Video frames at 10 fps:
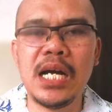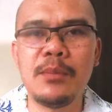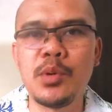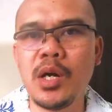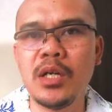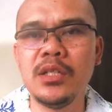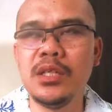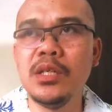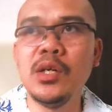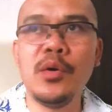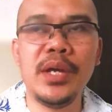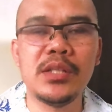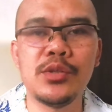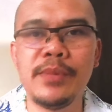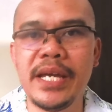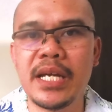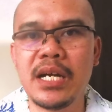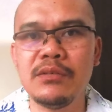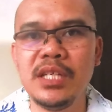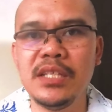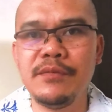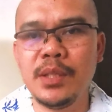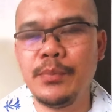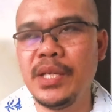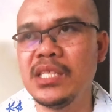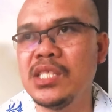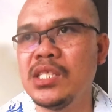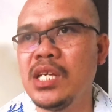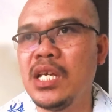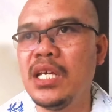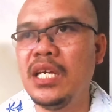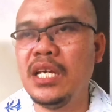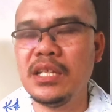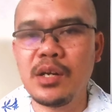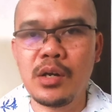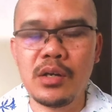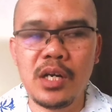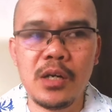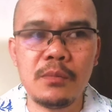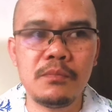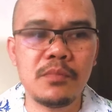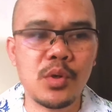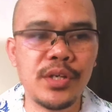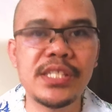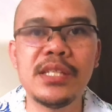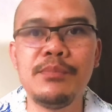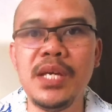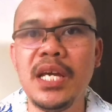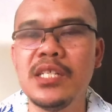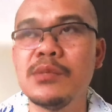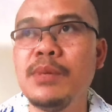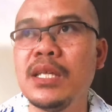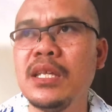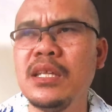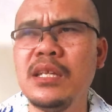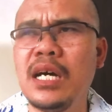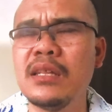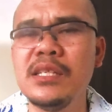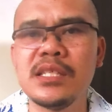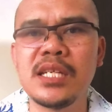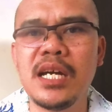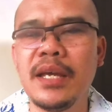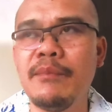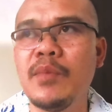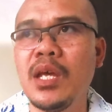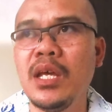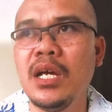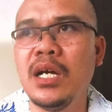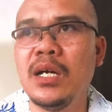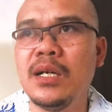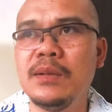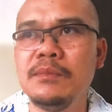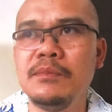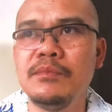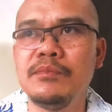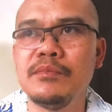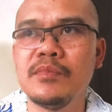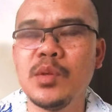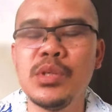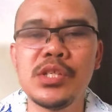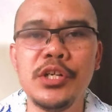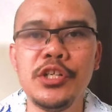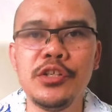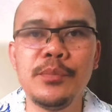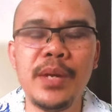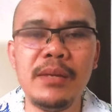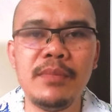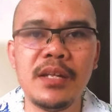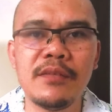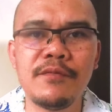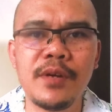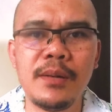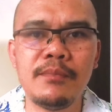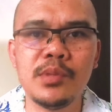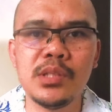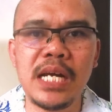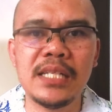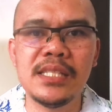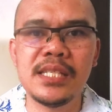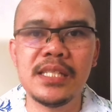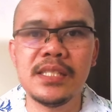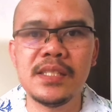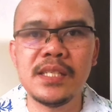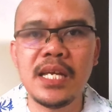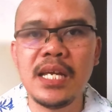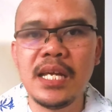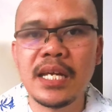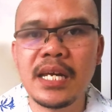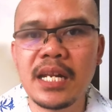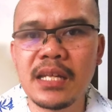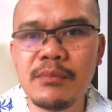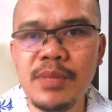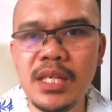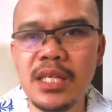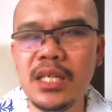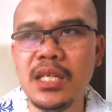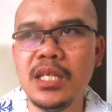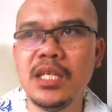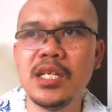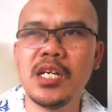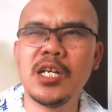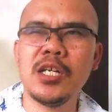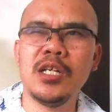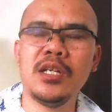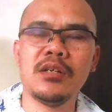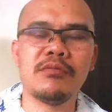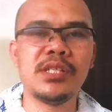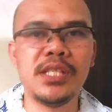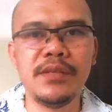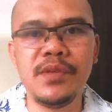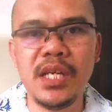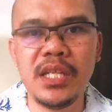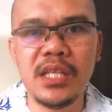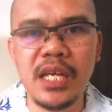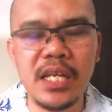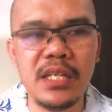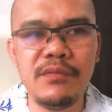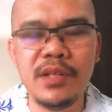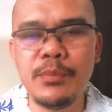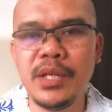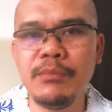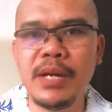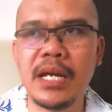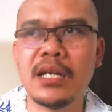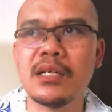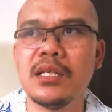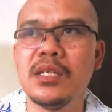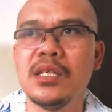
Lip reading: abroad going to my account in the Philippines in coins.ph. But at this time, Western Union payment from AdSense cannot be received in any Philippine bank